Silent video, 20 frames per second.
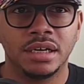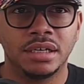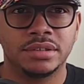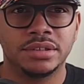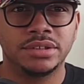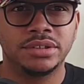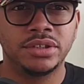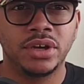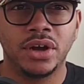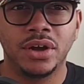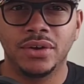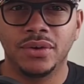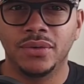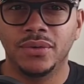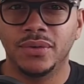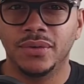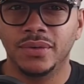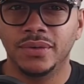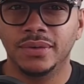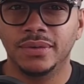
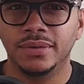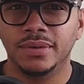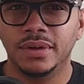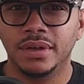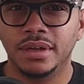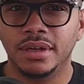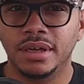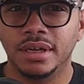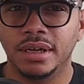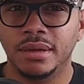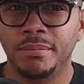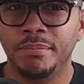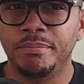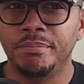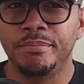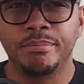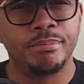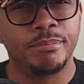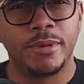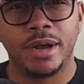So
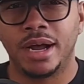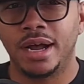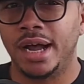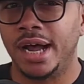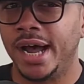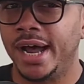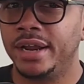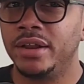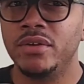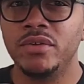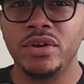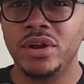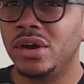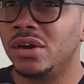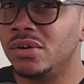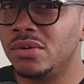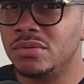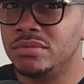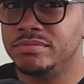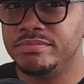I don't know.